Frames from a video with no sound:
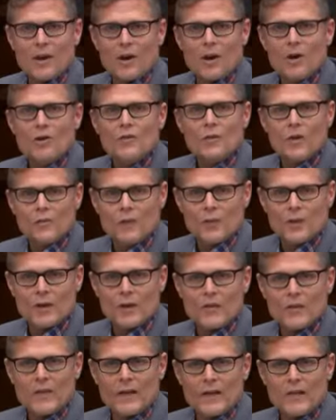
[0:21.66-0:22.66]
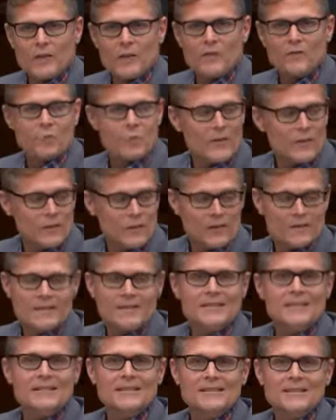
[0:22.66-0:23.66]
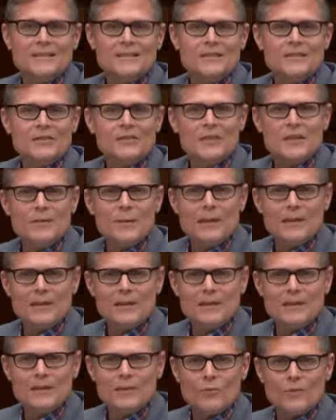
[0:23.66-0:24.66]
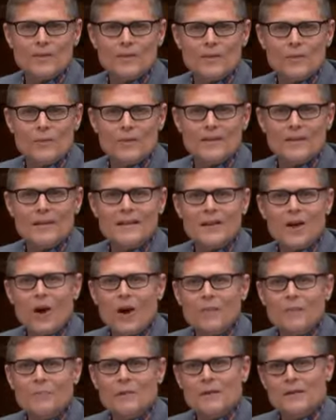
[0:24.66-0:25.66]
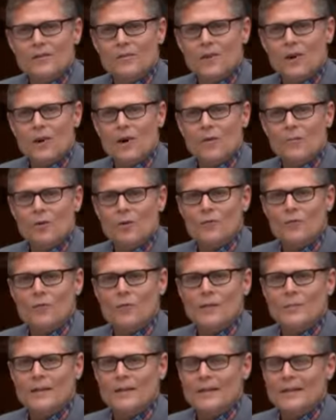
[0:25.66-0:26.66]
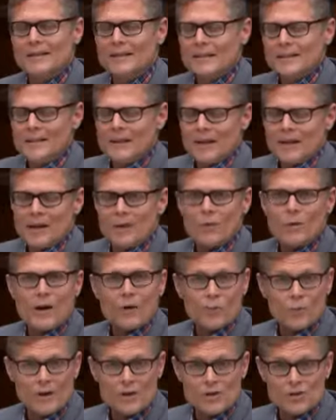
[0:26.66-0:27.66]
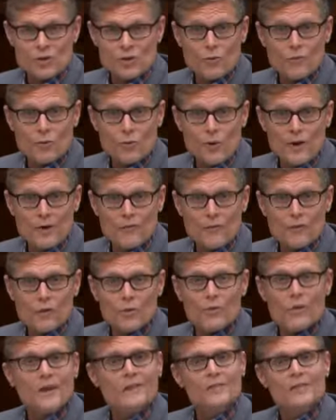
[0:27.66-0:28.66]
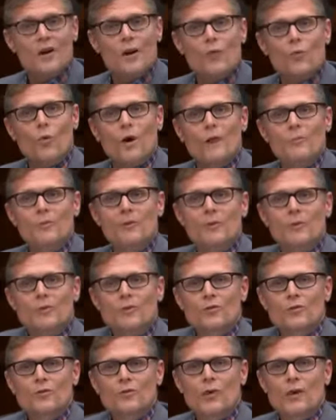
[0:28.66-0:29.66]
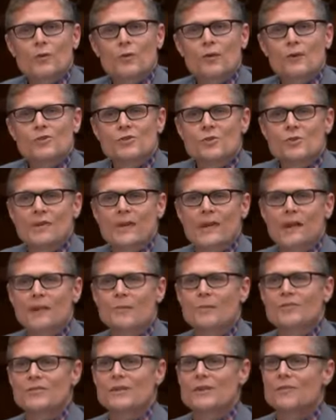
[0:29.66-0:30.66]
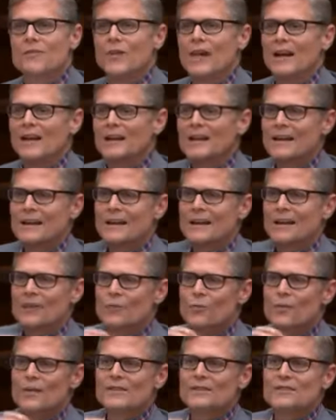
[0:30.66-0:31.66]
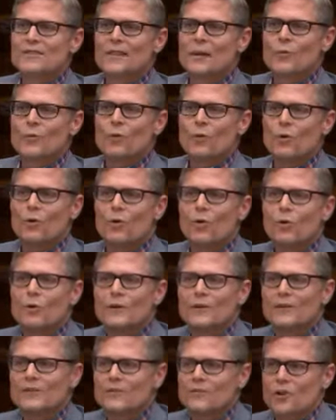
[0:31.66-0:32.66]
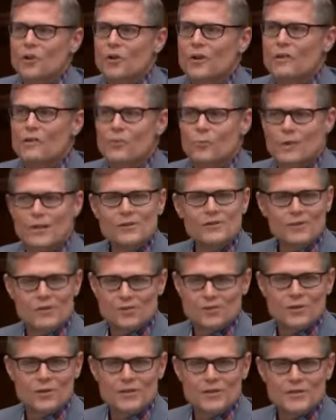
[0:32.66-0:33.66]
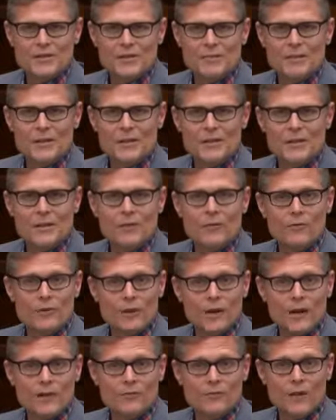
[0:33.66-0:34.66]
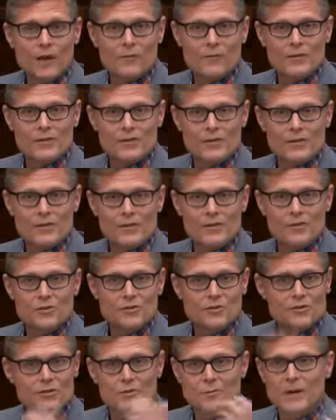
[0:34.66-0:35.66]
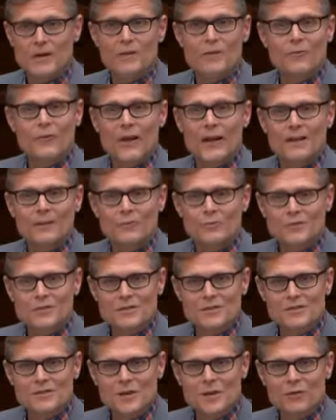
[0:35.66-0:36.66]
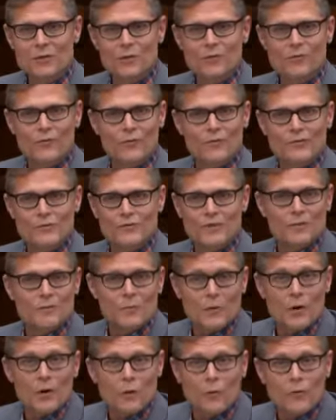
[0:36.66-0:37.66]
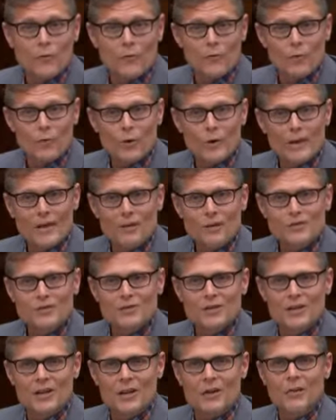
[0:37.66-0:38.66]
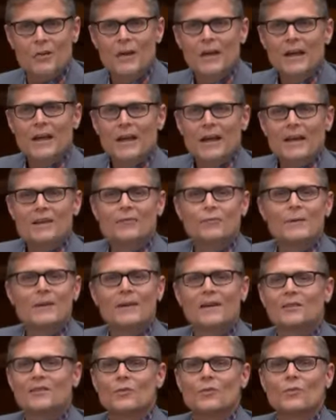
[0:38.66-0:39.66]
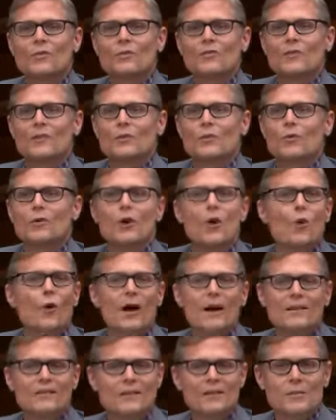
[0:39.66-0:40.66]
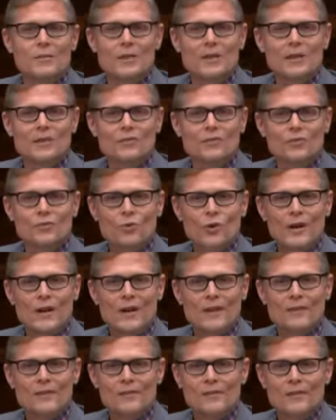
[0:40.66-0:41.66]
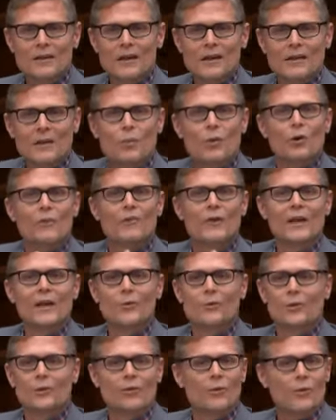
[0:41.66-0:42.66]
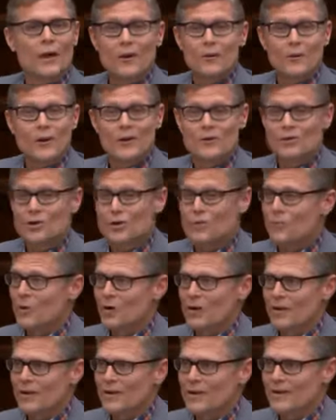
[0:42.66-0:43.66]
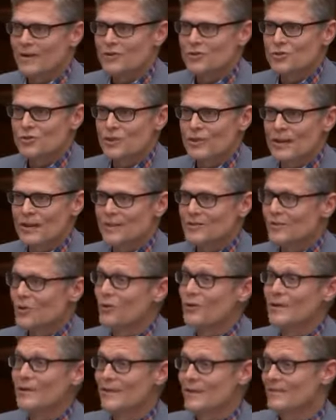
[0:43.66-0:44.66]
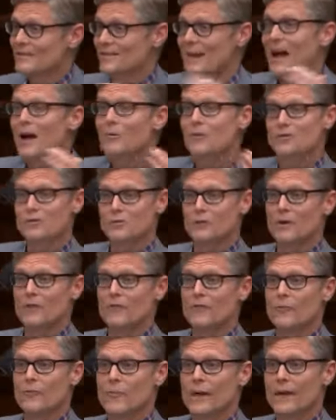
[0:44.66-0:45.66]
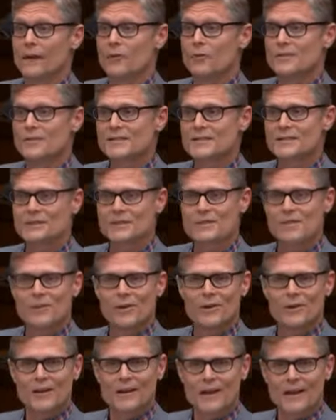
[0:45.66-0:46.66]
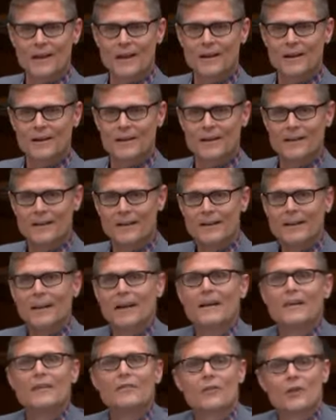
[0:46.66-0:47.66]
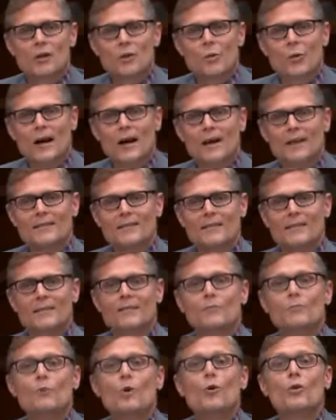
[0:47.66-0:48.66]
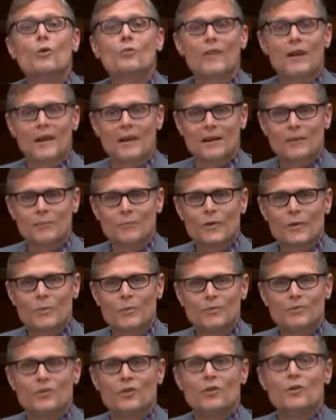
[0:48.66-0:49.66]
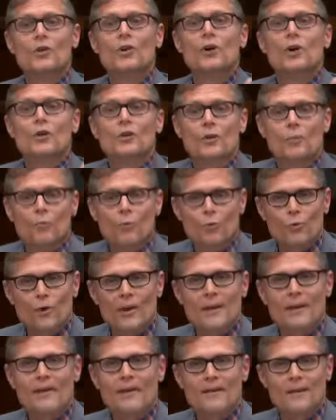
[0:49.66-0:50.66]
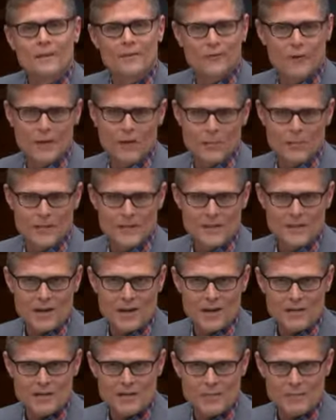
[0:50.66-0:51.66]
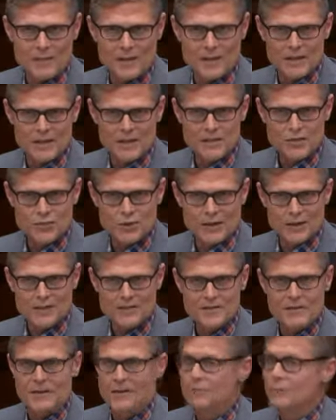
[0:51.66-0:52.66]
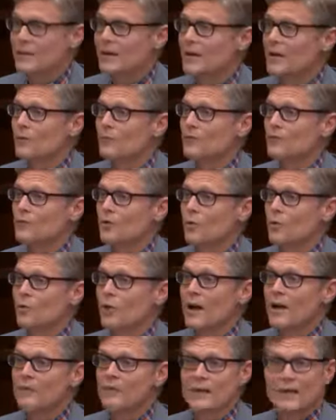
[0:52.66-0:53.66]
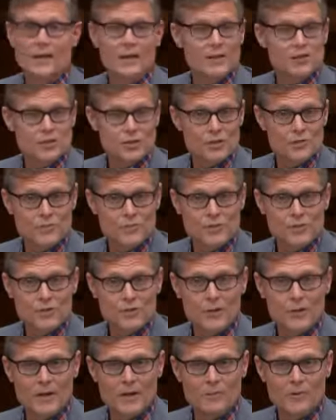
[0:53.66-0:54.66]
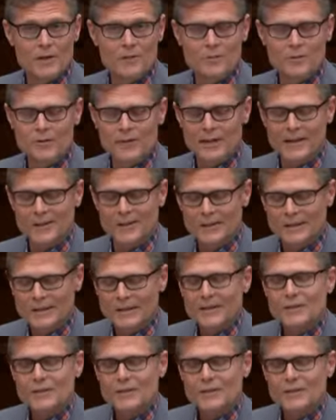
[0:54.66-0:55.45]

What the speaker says: are different in that, as we've discussed, CBD would typically not be desirable from a recreational point of view. That's not why people use recreational cannabis. And in fact, the reason that we're only starting the research on CBD over the last 5 or 6 years, despite the fact it was discovered first over 40 years ago, is because there were no high CBD strains that were available in the recreational market initially. And it's only the establishment of the medical system here in Canada and in the U.S. that's motivated people to breed and to develop these high CBD strains that have become so efficacious for so many people now.